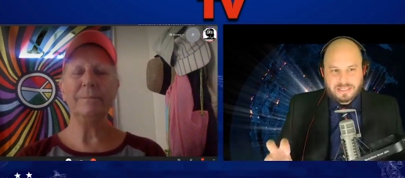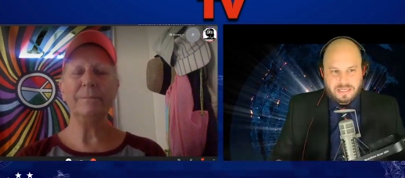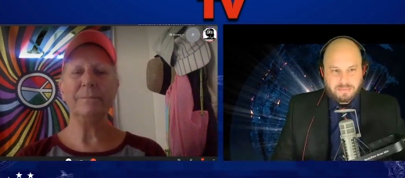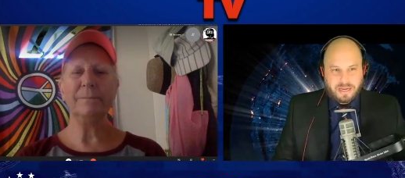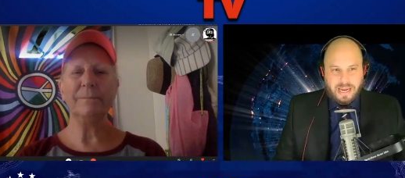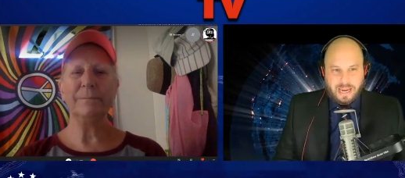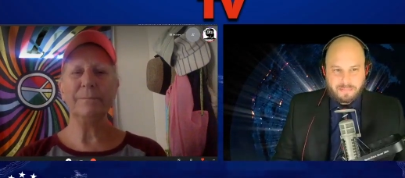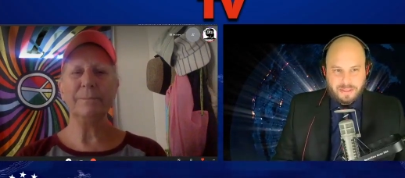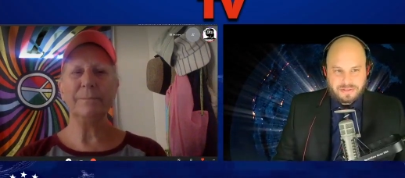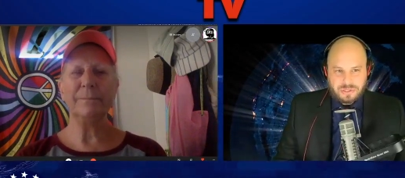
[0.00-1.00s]
Speaker 1: and it
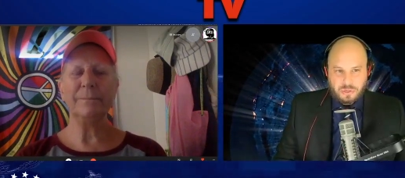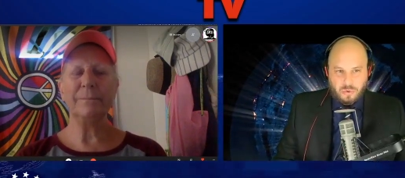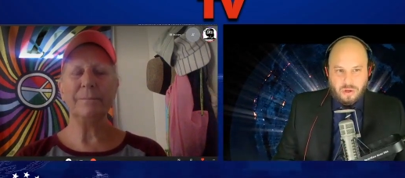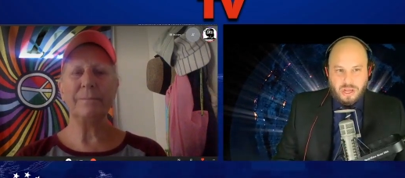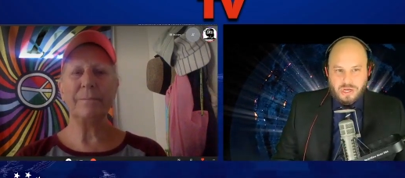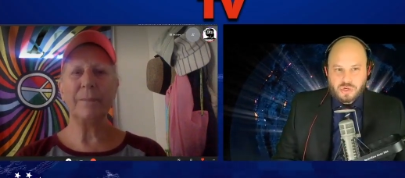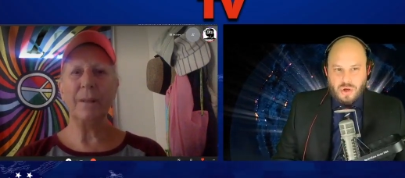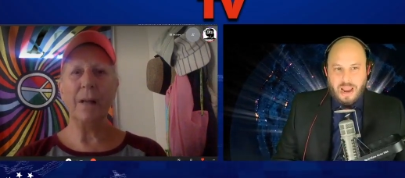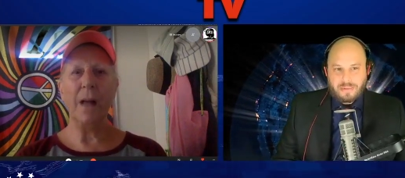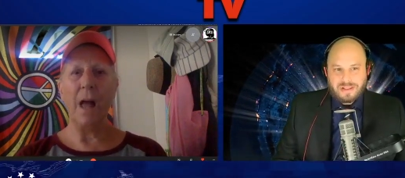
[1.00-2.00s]
became this new
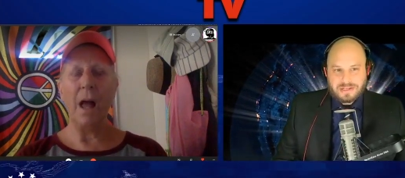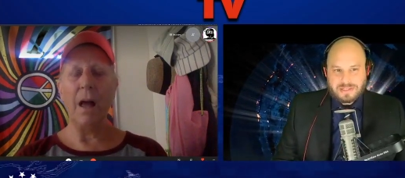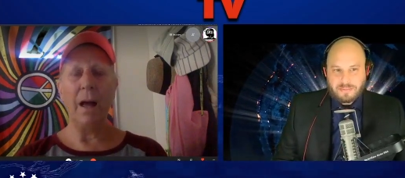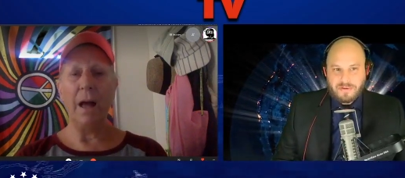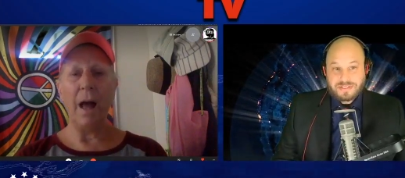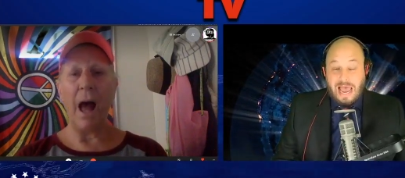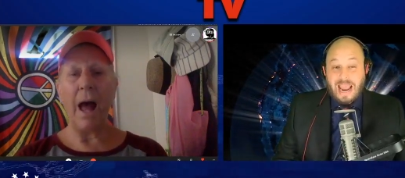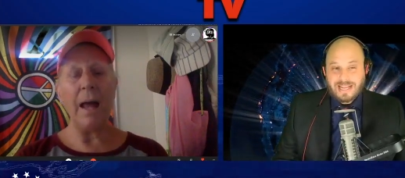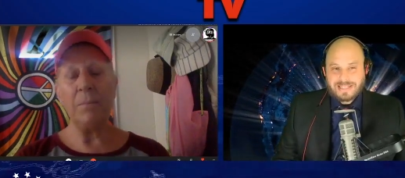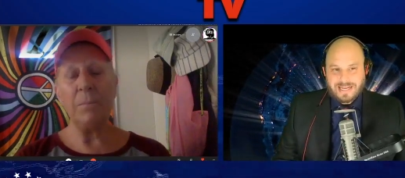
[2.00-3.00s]
tribalism of
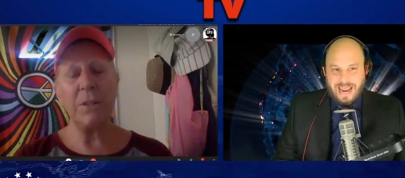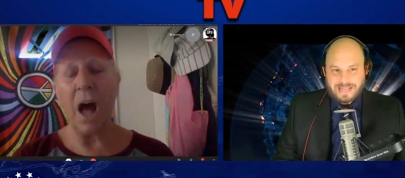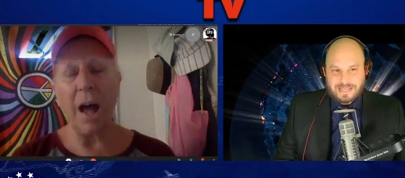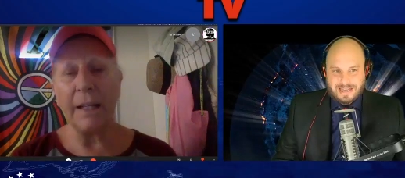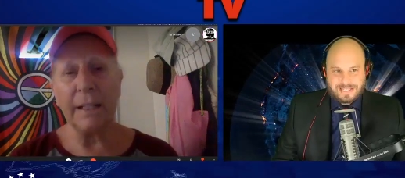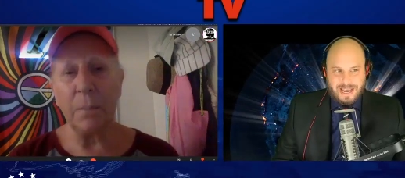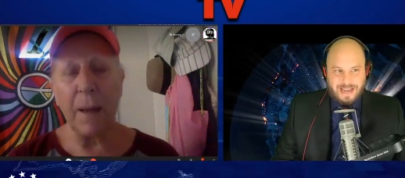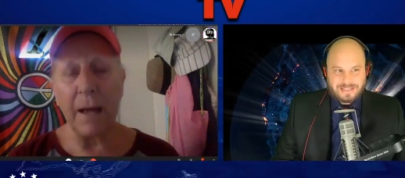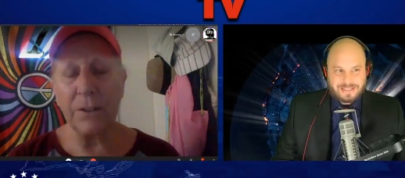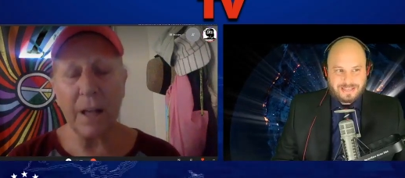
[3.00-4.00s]
science I'm and anti-science.
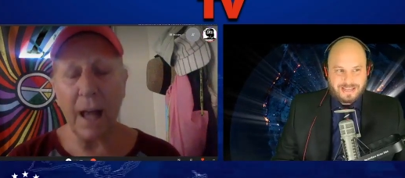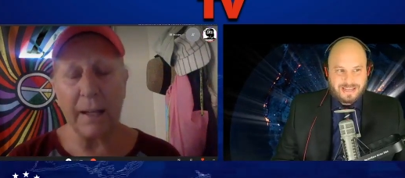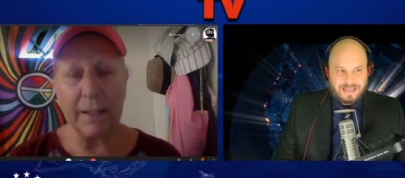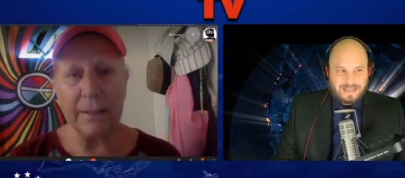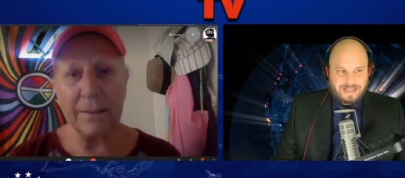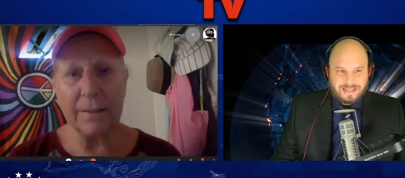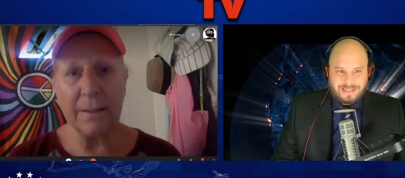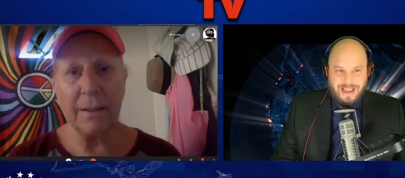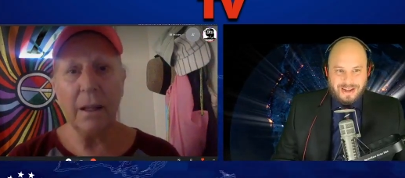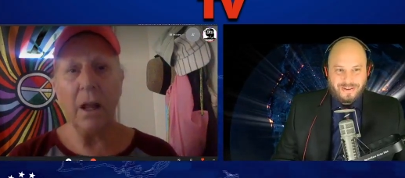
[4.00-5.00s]
About science.
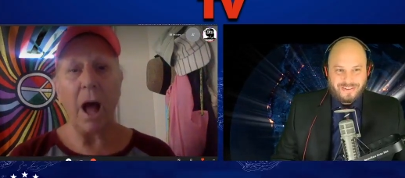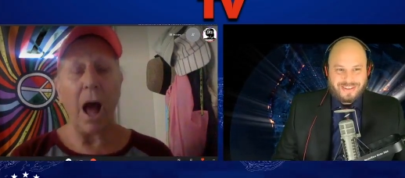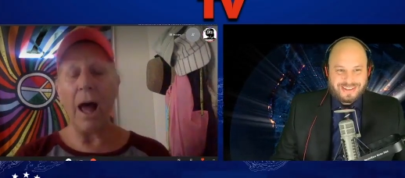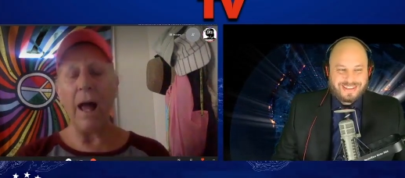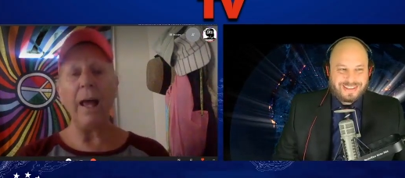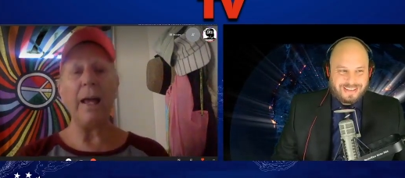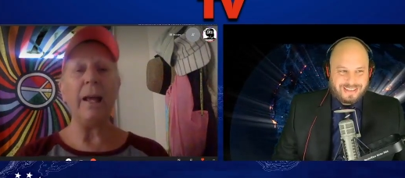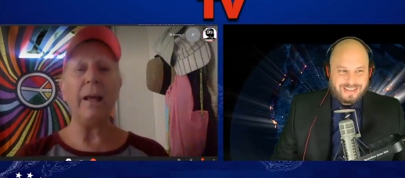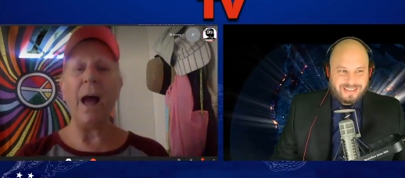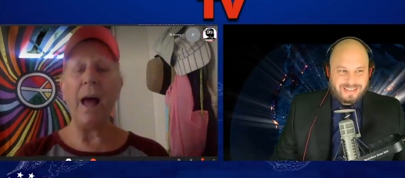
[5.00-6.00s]
Yeah, I know.
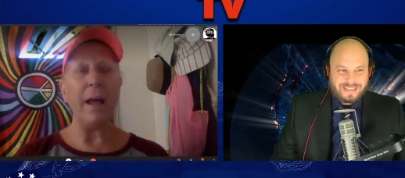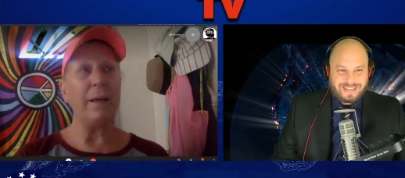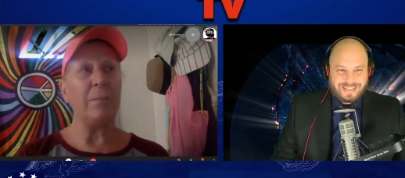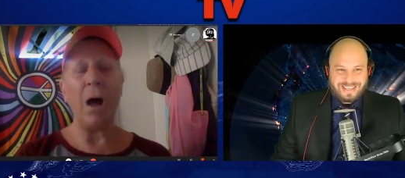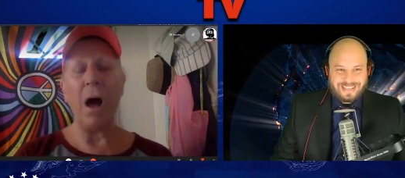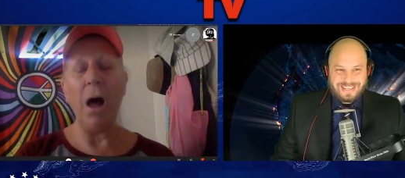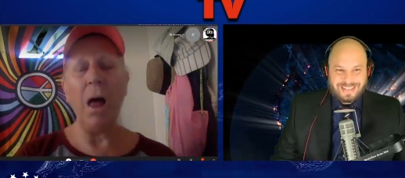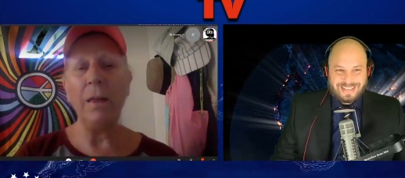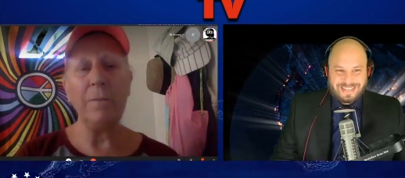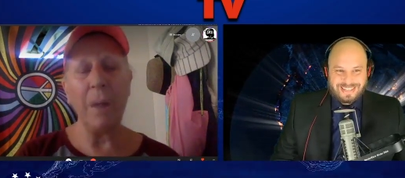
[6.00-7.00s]
Speaker 2: I
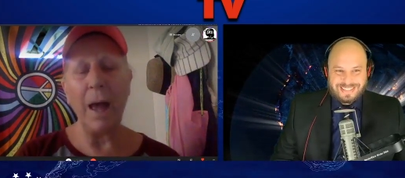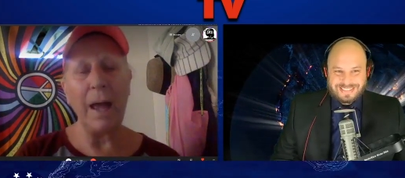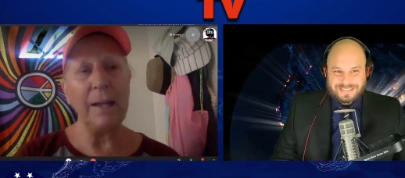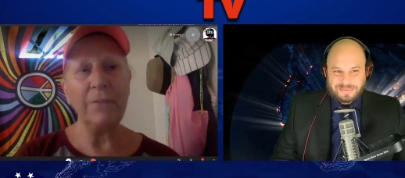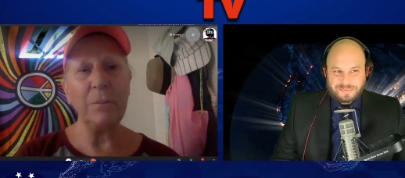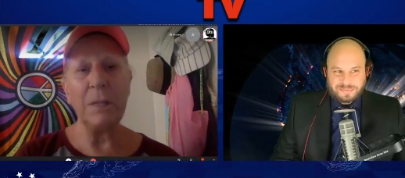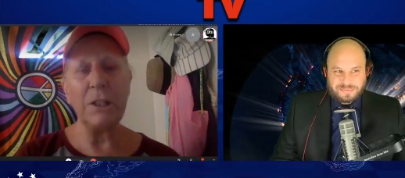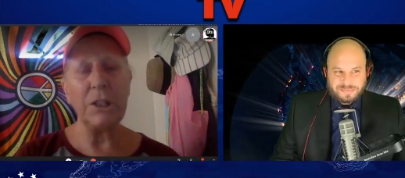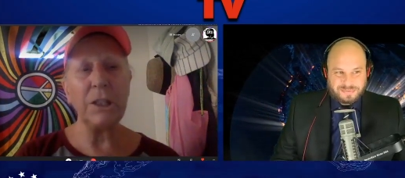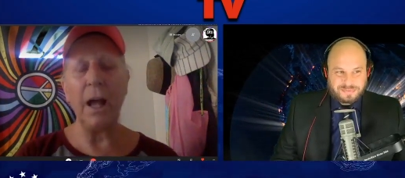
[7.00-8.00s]
all of my
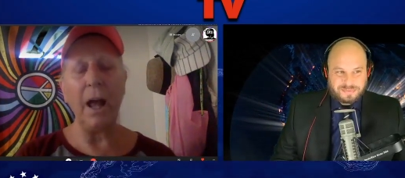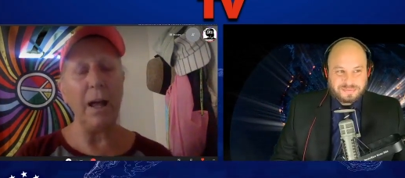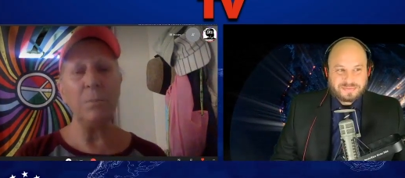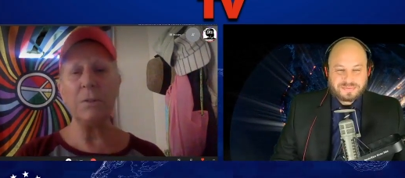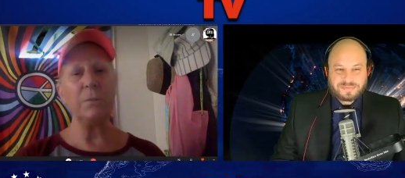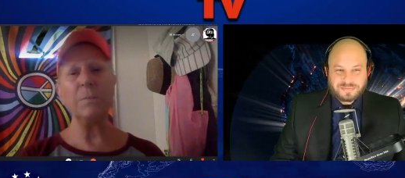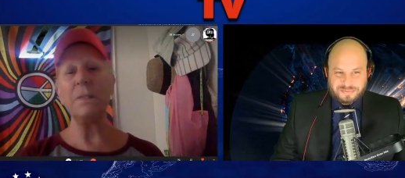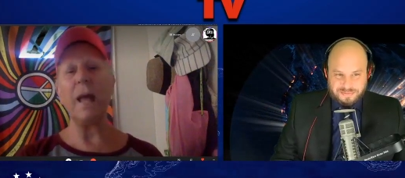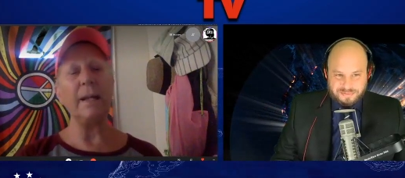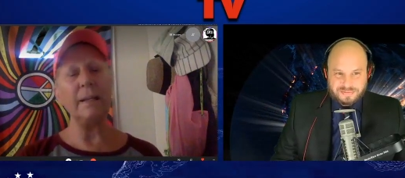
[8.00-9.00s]
information comes from
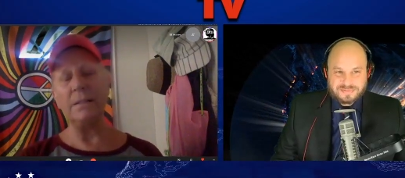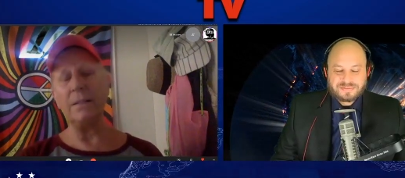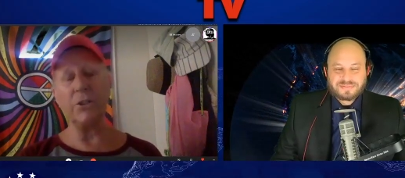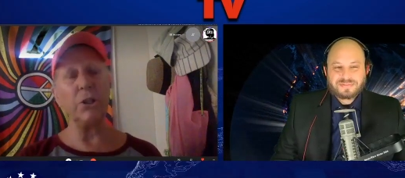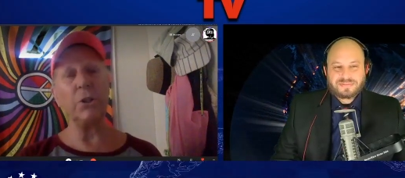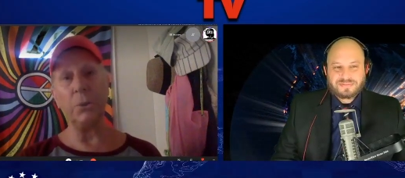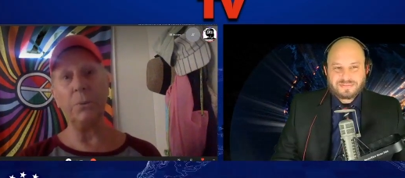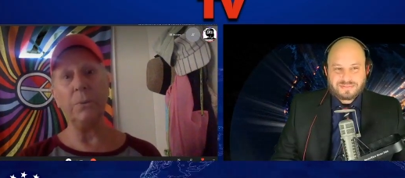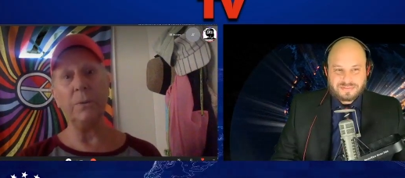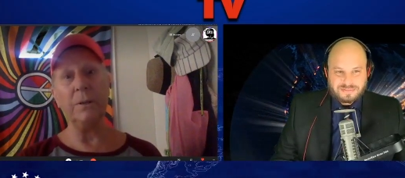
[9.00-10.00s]
science
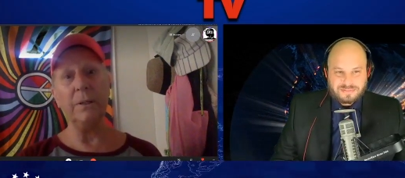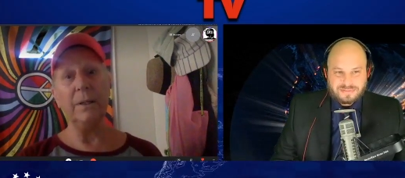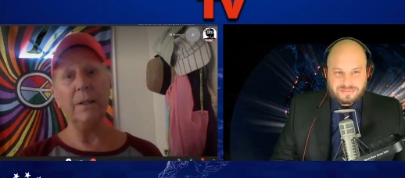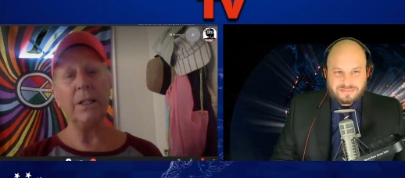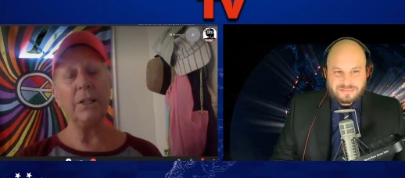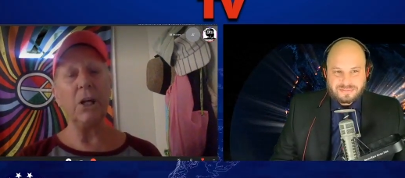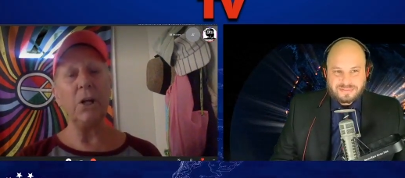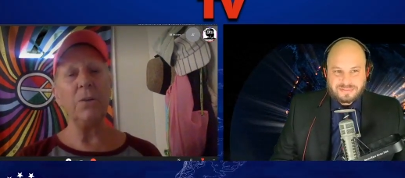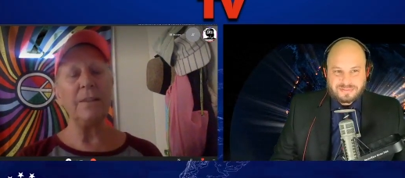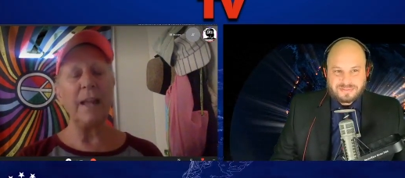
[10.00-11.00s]
too. You
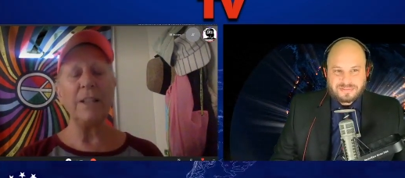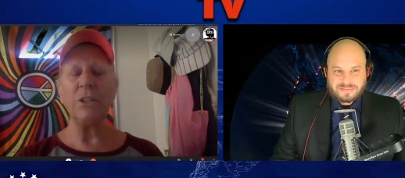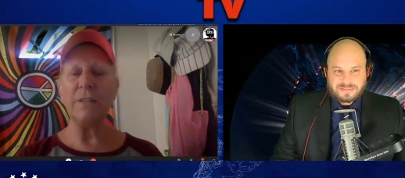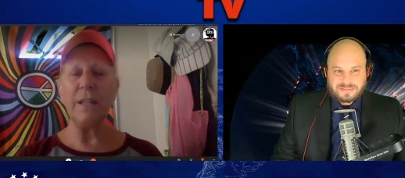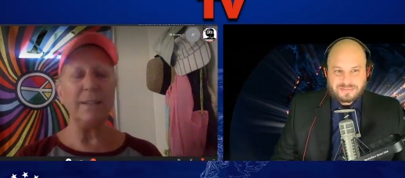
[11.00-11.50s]
know, like you said, the